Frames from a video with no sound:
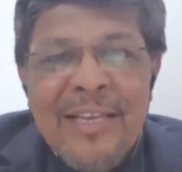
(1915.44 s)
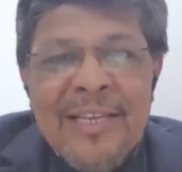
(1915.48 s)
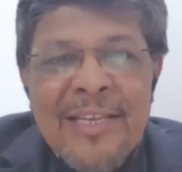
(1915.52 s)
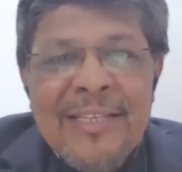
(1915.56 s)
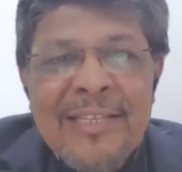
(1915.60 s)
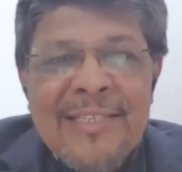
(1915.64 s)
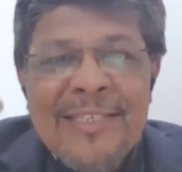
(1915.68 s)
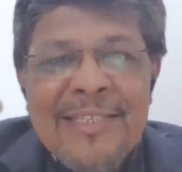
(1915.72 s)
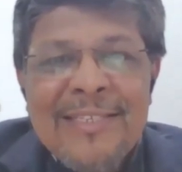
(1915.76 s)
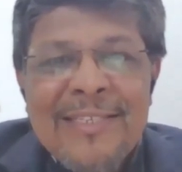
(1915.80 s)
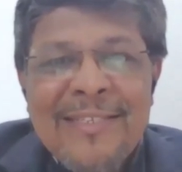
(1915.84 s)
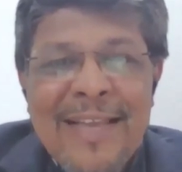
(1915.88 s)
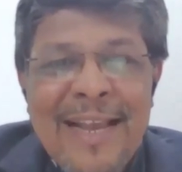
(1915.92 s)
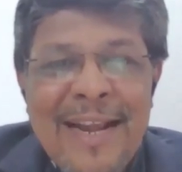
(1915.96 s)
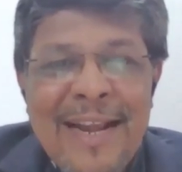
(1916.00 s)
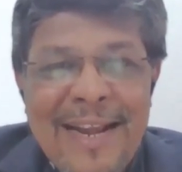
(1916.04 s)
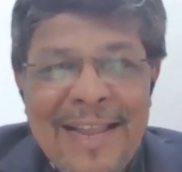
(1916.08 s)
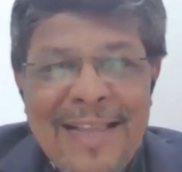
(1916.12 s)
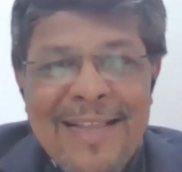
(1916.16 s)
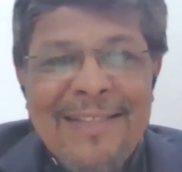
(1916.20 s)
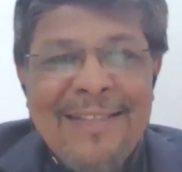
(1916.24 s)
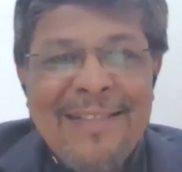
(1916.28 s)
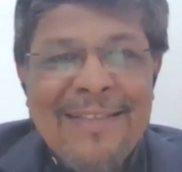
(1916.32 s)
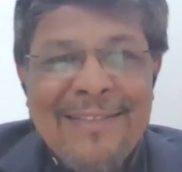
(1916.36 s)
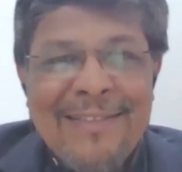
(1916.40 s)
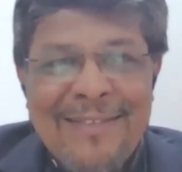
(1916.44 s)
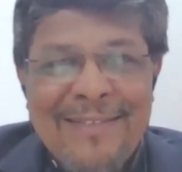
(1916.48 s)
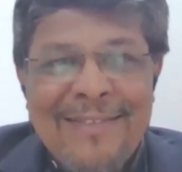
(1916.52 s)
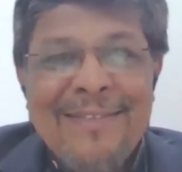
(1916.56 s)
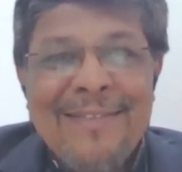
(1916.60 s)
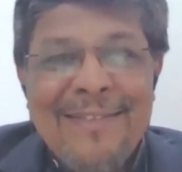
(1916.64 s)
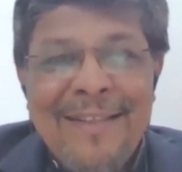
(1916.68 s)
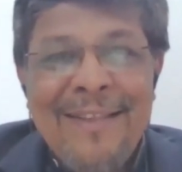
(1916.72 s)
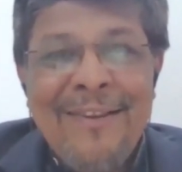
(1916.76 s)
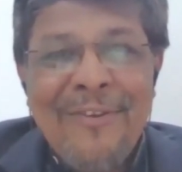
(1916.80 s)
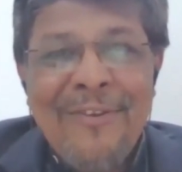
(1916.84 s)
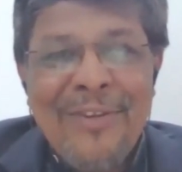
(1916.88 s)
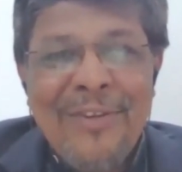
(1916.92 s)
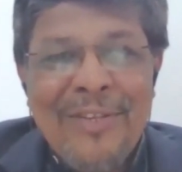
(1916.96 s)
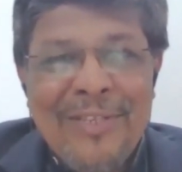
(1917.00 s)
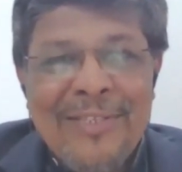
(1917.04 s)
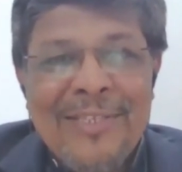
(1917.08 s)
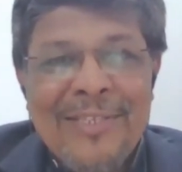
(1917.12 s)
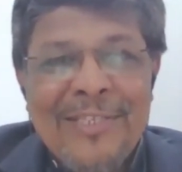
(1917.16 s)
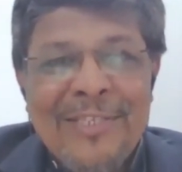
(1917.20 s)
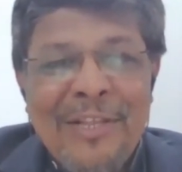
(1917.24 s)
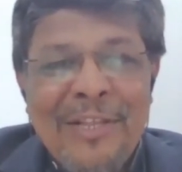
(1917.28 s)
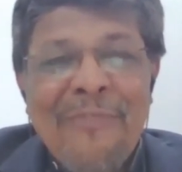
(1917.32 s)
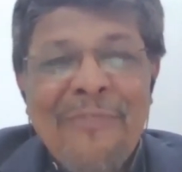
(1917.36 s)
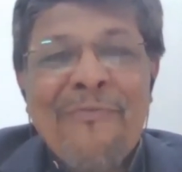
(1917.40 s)
is deciding this. It
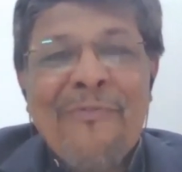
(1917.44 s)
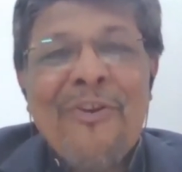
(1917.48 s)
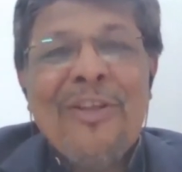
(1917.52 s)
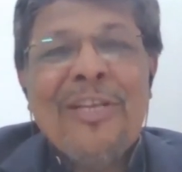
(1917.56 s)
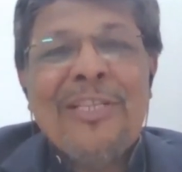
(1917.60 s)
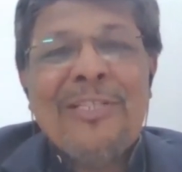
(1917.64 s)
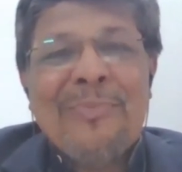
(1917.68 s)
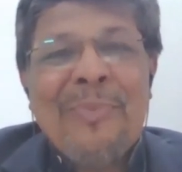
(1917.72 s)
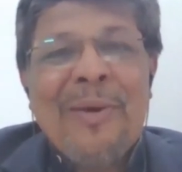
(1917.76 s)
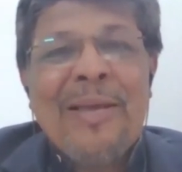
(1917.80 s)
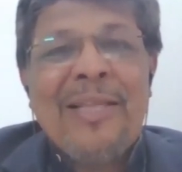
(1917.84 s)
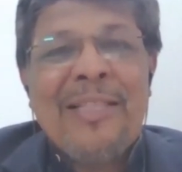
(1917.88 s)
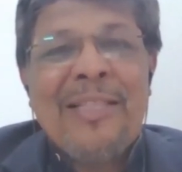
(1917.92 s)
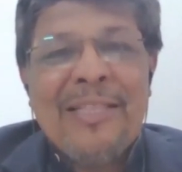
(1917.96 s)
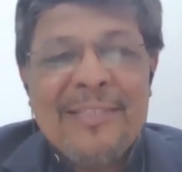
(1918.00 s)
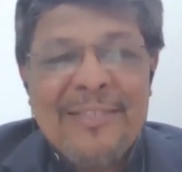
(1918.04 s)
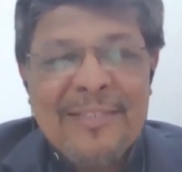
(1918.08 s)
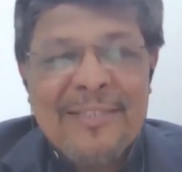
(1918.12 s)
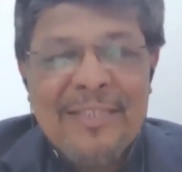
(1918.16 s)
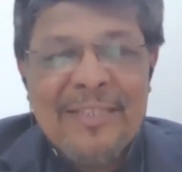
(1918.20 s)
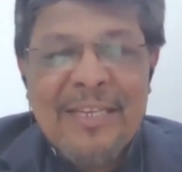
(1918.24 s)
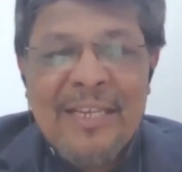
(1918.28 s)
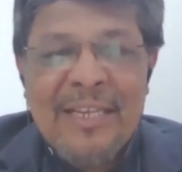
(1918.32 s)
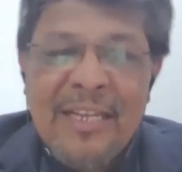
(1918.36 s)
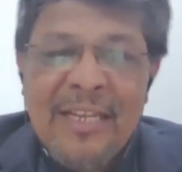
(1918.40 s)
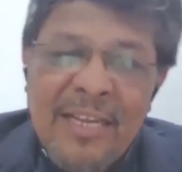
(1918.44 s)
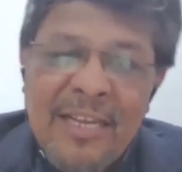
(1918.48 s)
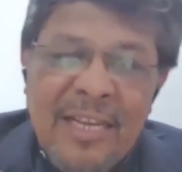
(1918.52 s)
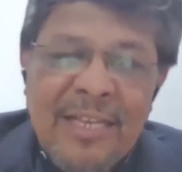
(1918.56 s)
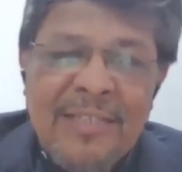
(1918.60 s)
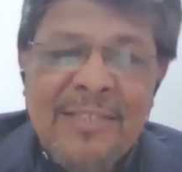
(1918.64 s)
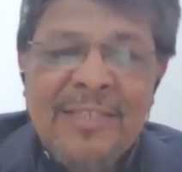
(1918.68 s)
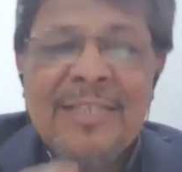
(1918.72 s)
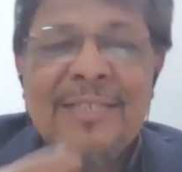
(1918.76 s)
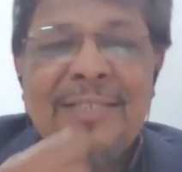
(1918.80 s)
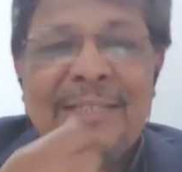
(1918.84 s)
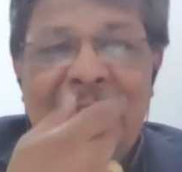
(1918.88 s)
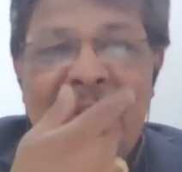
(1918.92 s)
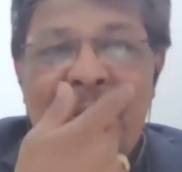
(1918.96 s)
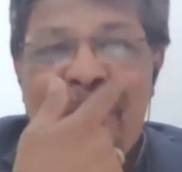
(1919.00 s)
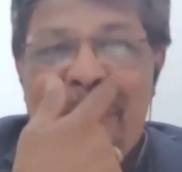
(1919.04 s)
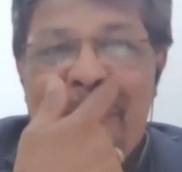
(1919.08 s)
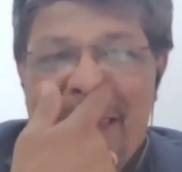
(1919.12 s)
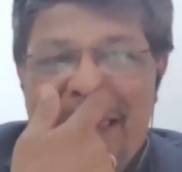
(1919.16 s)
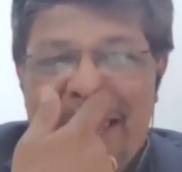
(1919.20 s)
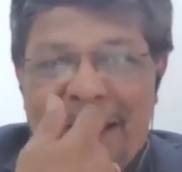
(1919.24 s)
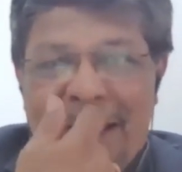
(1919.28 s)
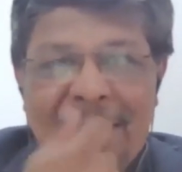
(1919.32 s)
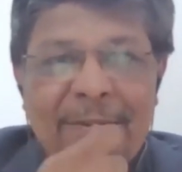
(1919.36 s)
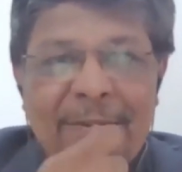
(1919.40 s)
is influenced by this. It's the same
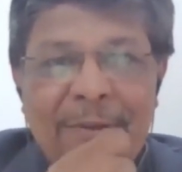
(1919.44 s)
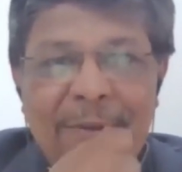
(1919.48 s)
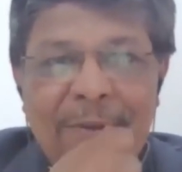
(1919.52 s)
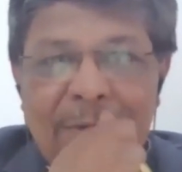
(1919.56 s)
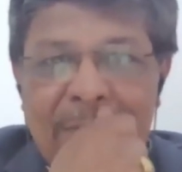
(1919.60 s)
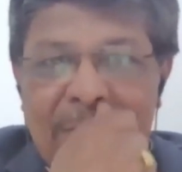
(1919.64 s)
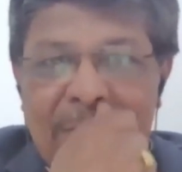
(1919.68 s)
here.